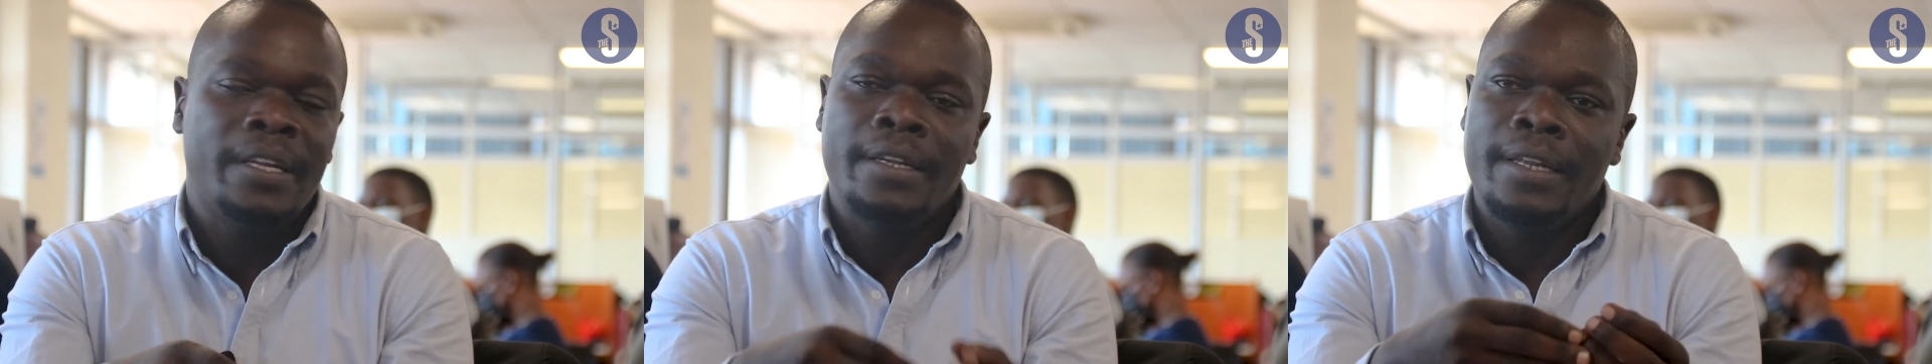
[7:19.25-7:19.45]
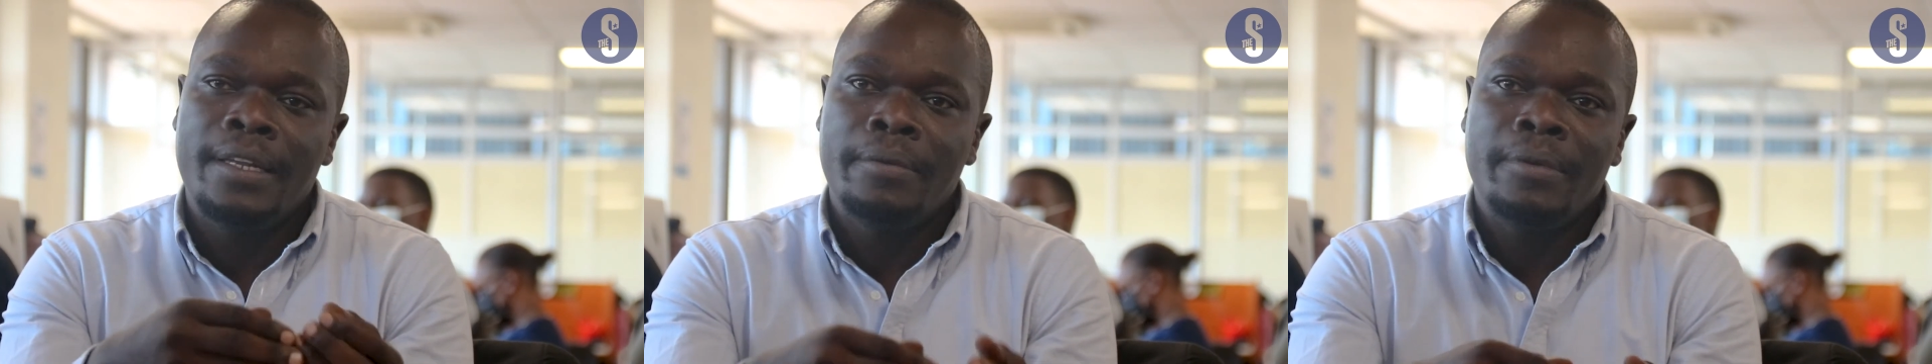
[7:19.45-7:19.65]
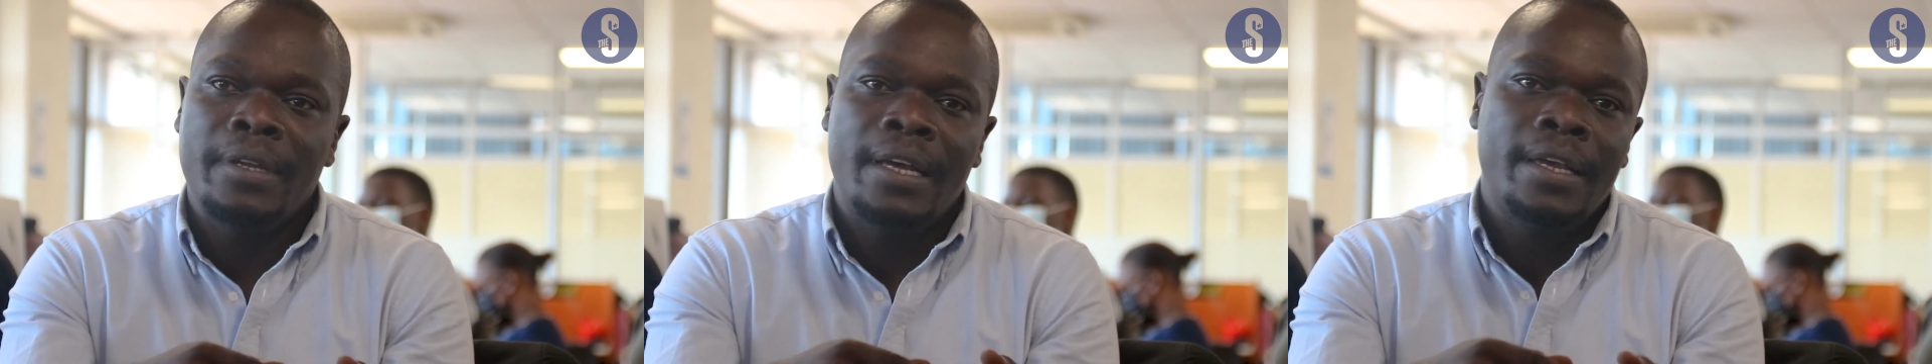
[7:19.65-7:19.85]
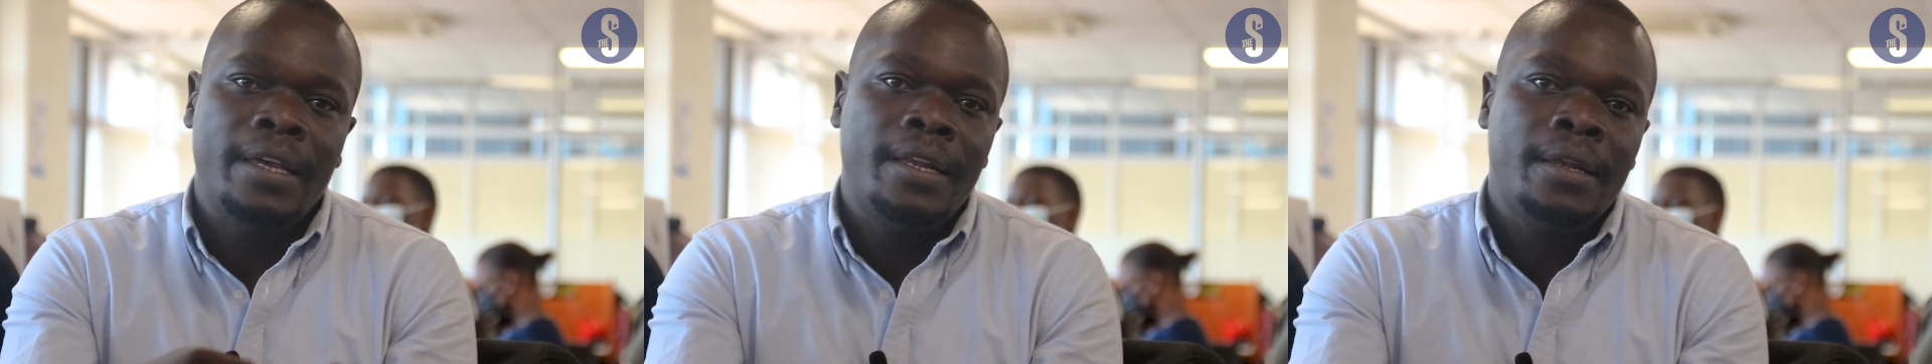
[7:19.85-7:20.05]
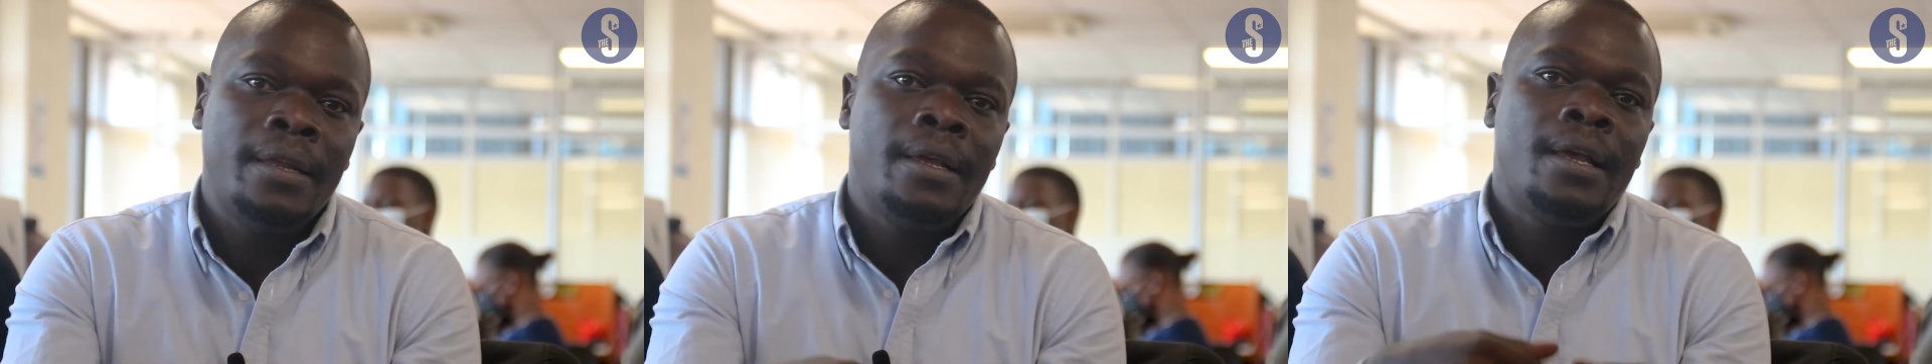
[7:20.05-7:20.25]
And then
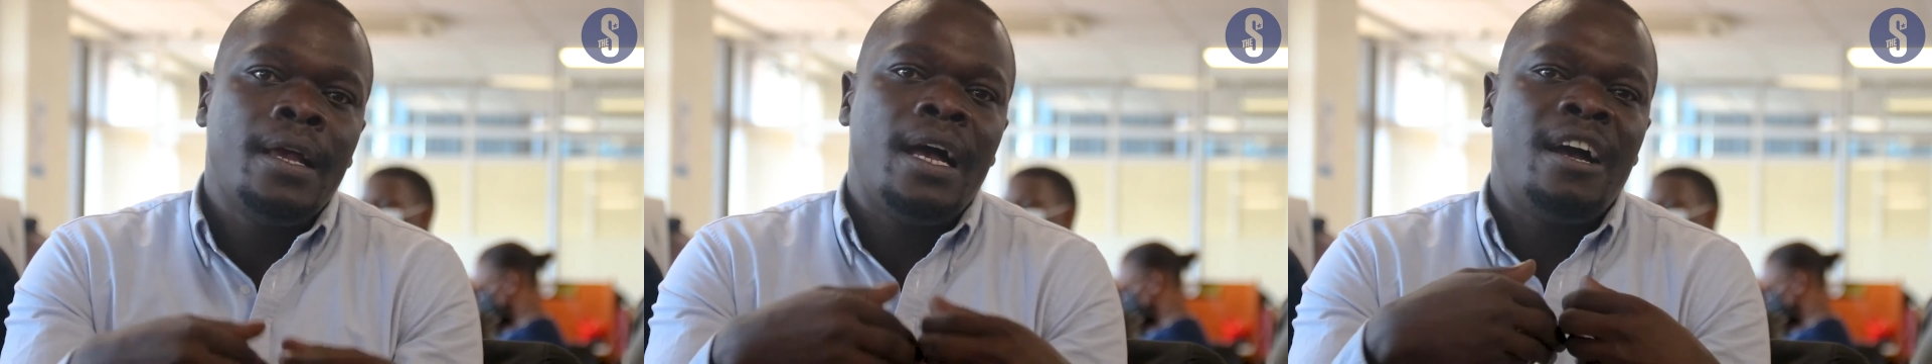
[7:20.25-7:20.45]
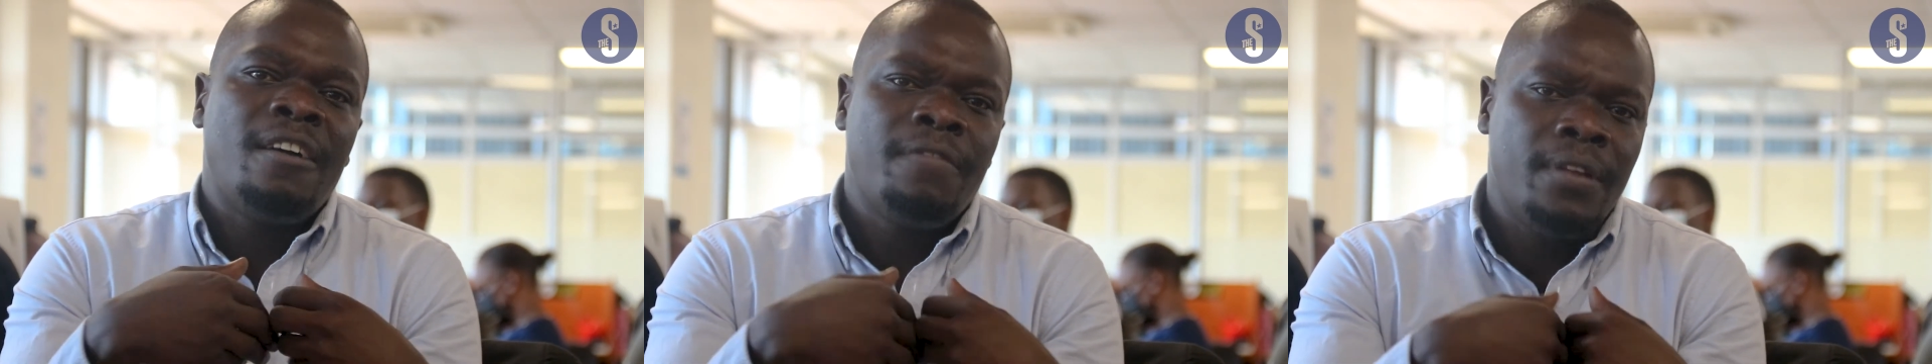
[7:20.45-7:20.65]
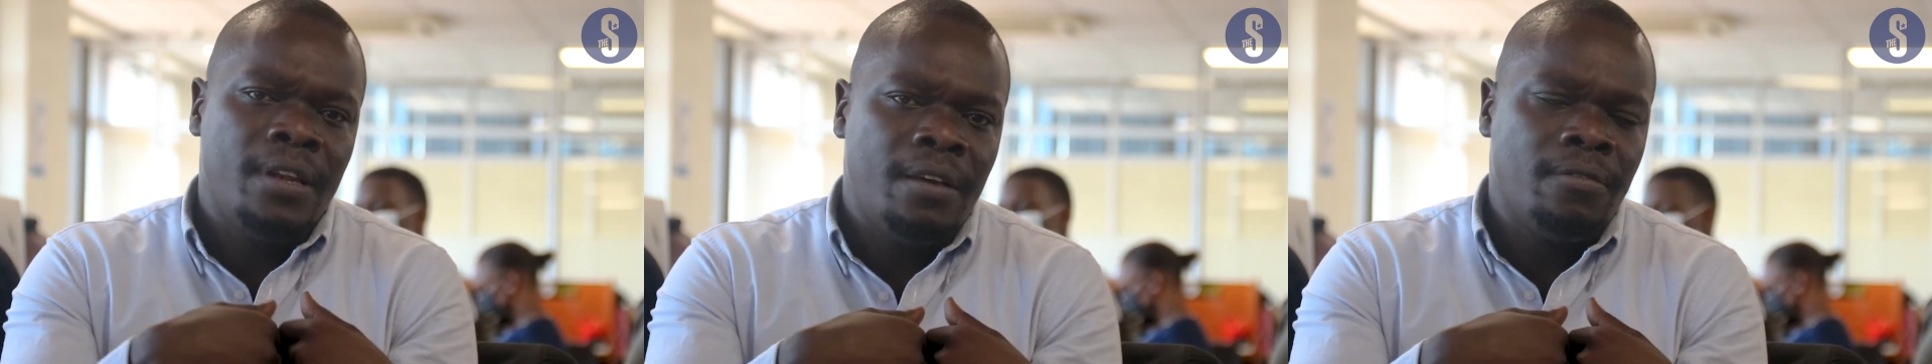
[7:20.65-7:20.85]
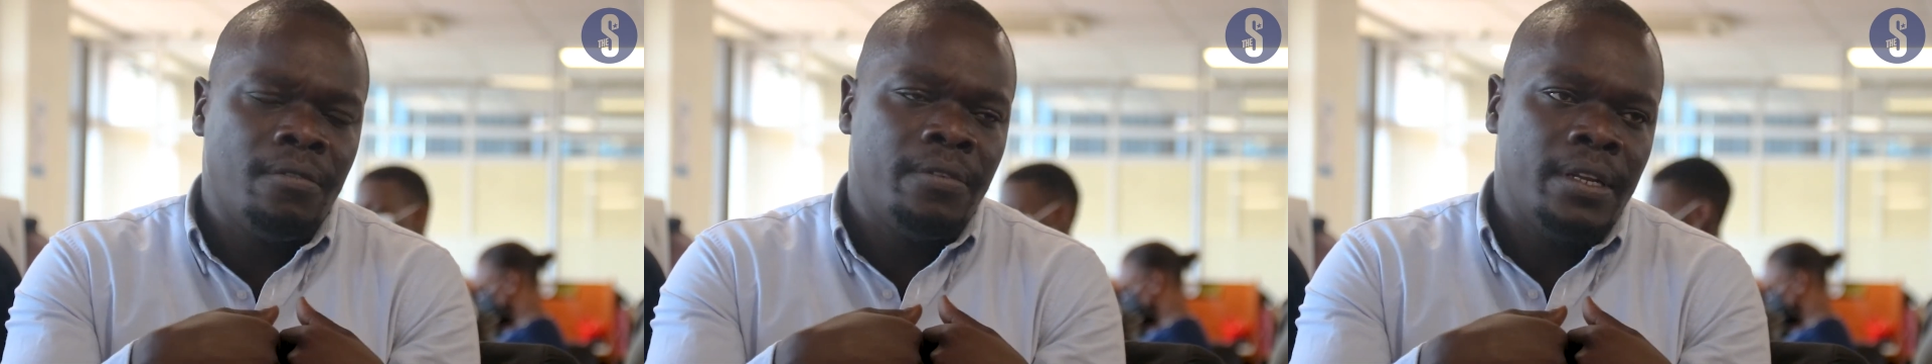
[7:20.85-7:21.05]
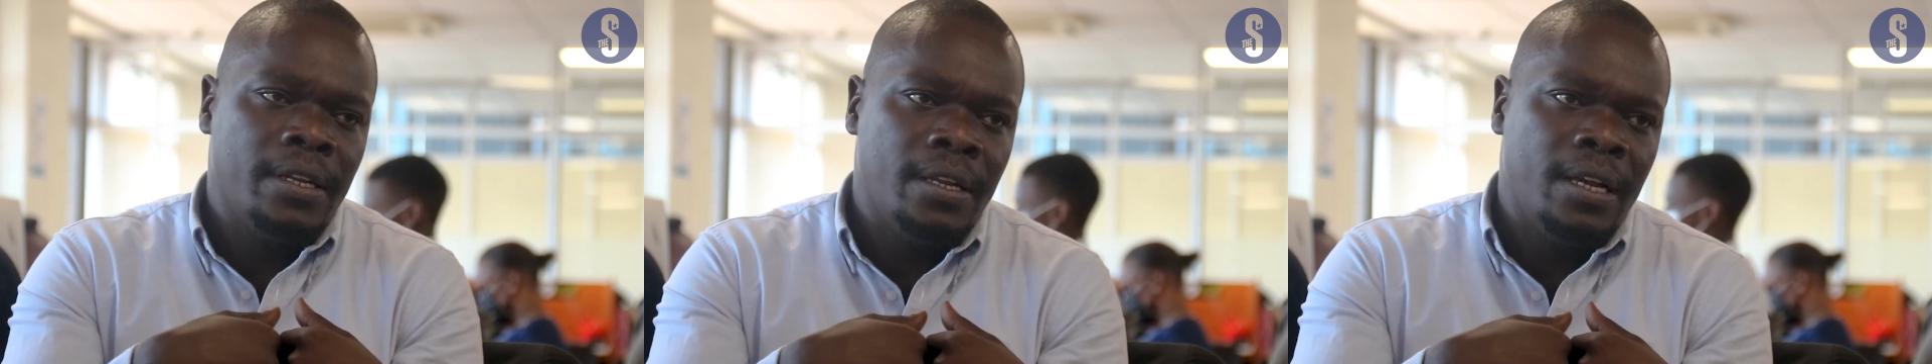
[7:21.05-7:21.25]
again, I have the love
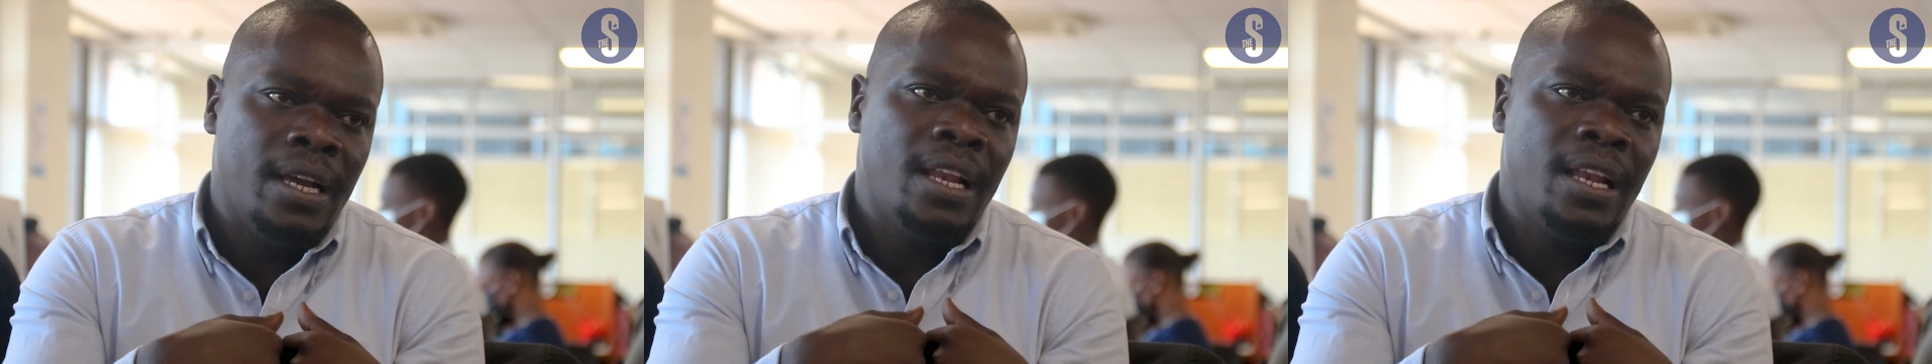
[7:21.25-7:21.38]
of reading.